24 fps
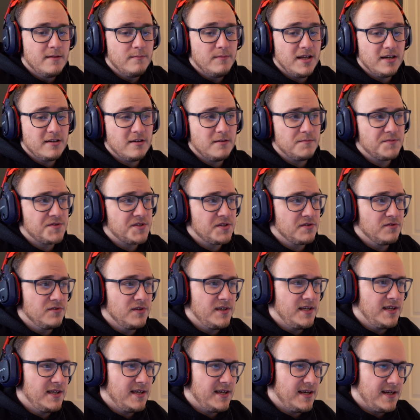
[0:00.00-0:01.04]
Black Ops
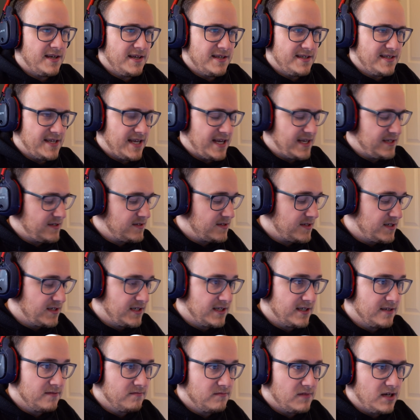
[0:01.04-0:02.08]
3 uh, is S
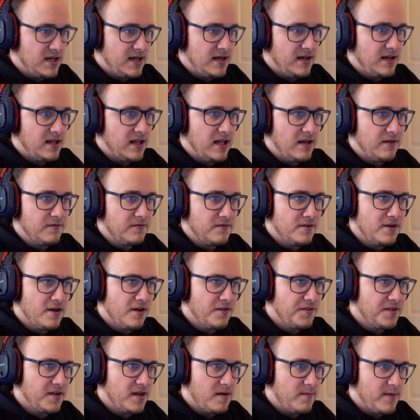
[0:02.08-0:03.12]
tier. Uh, I'll have
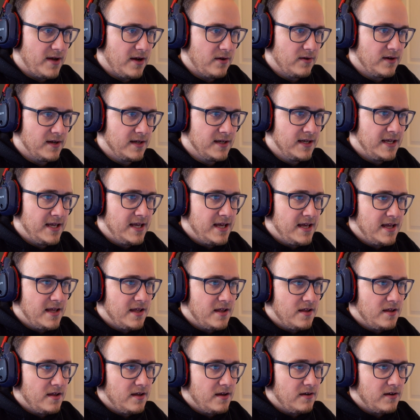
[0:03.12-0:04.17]
nothing about it.
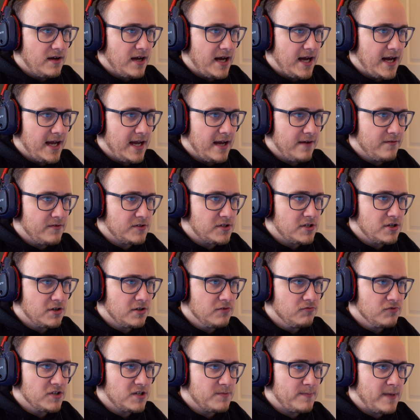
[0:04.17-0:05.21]
I have a
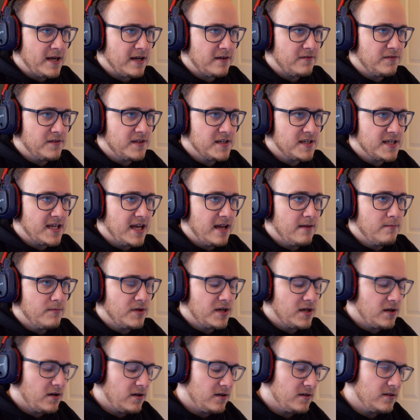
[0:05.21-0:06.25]
ton of respect for this game
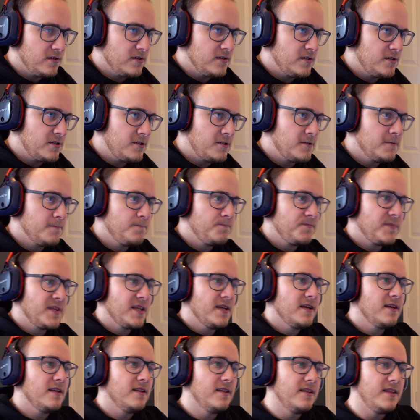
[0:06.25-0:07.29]
because
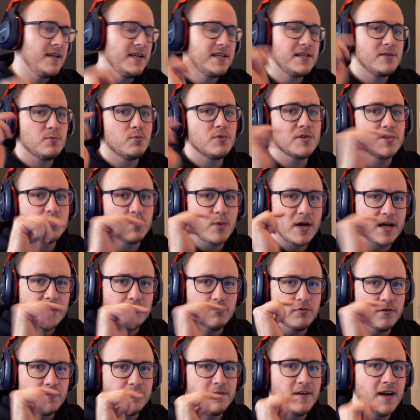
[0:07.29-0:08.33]
this was where
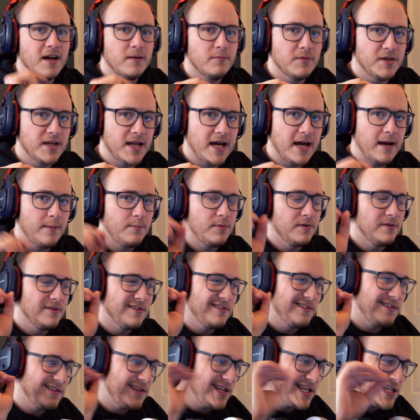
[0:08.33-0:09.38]
the refinement
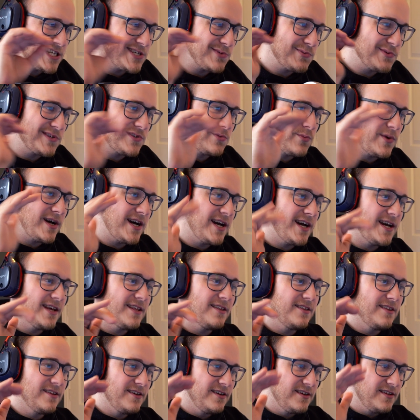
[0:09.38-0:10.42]
happened. This was
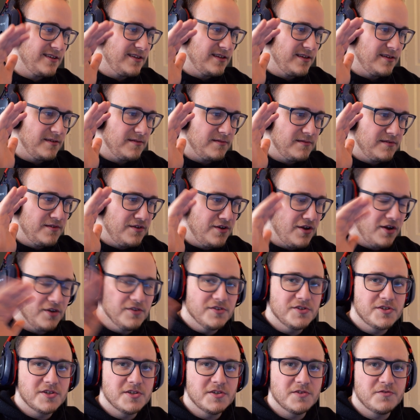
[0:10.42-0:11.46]
where the, the
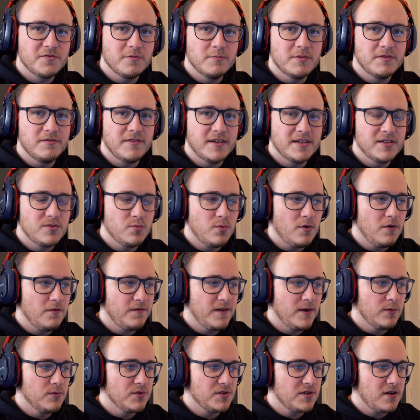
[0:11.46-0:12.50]
nonsense from Advanced
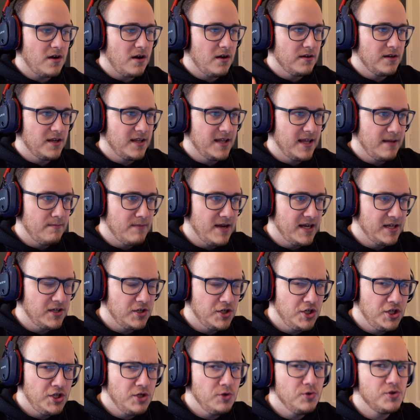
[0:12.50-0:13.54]
Warfare was gone, and they made
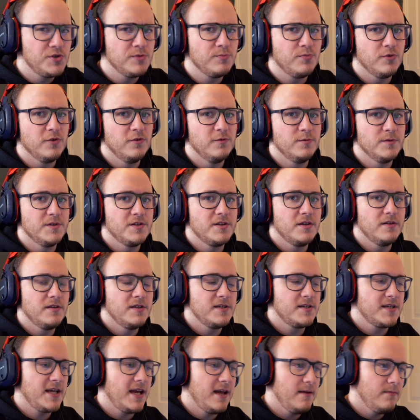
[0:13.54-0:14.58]
huge improvements on
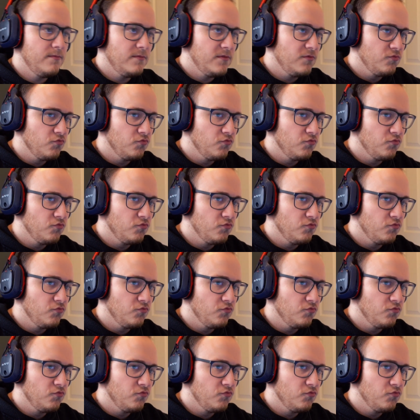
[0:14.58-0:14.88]
this game.